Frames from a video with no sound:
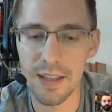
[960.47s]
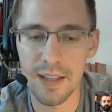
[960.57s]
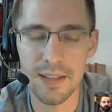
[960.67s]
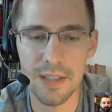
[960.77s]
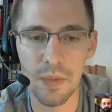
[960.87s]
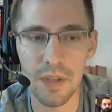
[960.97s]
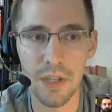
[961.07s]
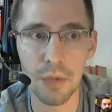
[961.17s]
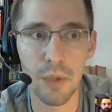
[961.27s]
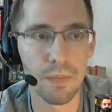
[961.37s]
something that
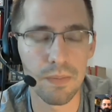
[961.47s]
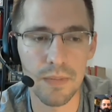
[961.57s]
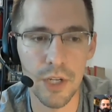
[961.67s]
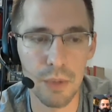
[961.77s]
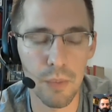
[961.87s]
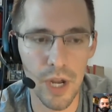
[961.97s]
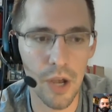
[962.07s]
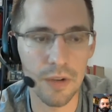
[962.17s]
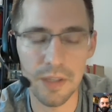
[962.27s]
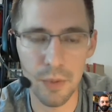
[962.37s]
you're gonna be
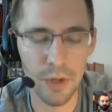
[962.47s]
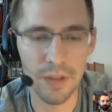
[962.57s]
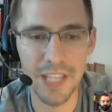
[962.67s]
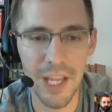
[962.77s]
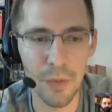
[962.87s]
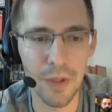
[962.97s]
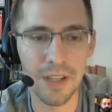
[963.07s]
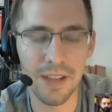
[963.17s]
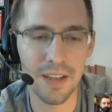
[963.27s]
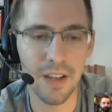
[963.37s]
proud to put on the table
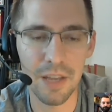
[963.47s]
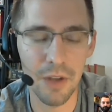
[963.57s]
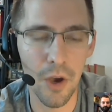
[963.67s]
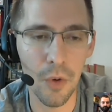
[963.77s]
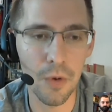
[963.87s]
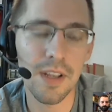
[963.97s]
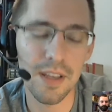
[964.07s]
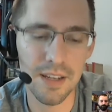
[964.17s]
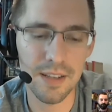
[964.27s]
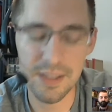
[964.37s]
and own?
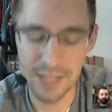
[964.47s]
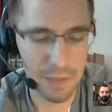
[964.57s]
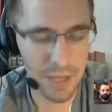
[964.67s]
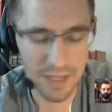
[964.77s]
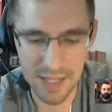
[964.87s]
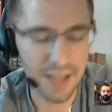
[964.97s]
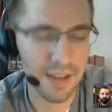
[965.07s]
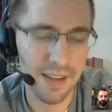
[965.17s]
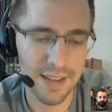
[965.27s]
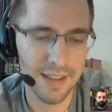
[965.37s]
And this game has that.
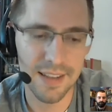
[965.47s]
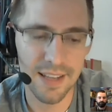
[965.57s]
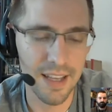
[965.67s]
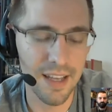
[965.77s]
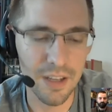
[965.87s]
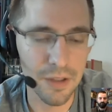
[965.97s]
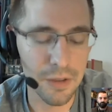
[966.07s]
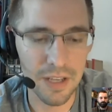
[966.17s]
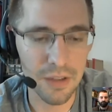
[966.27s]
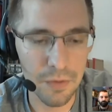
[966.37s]
Another
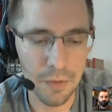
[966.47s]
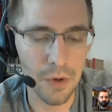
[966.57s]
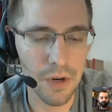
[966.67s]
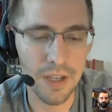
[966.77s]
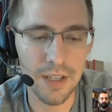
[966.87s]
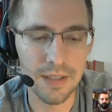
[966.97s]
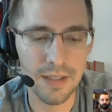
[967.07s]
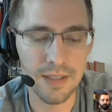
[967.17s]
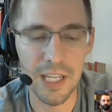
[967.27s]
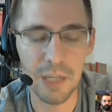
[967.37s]
thing I look for
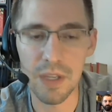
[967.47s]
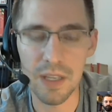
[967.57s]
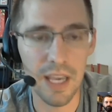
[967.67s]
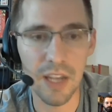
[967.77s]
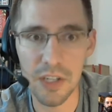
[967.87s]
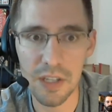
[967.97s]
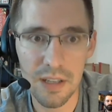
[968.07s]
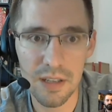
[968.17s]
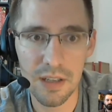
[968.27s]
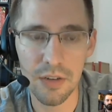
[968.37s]
is it going to be engaging
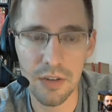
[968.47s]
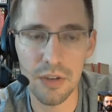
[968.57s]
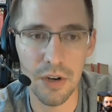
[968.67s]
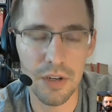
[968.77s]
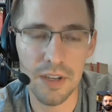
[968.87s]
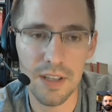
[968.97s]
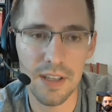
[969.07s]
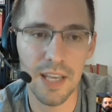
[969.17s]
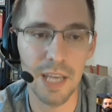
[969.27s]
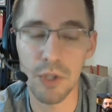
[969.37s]
on your turn
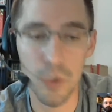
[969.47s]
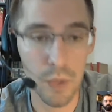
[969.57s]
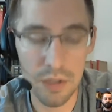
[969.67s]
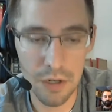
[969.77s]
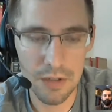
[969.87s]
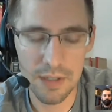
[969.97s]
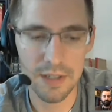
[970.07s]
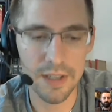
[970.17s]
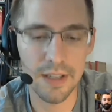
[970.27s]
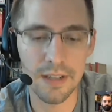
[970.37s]
in between turns?
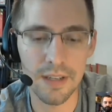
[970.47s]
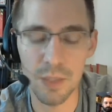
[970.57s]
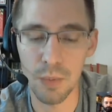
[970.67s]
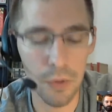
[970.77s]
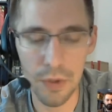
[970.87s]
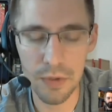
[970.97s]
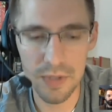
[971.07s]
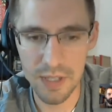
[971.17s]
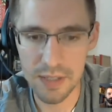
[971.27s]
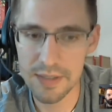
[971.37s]
And it's both of those
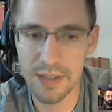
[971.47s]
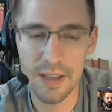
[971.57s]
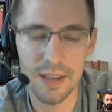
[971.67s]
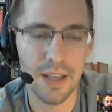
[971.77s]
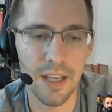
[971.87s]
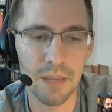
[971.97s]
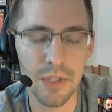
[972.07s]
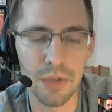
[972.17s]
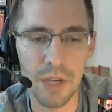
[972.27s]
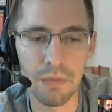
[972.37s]
things.
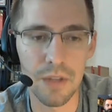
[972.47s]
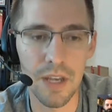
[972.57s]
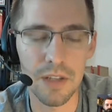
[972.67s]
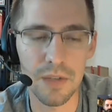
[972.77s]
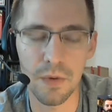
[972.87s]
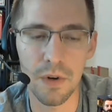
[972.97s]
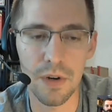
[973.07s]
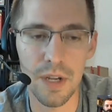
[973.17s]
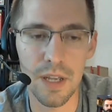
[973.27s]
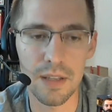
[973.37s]
So you covered that as
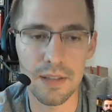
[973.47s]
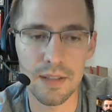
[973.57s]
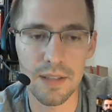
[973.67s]
far as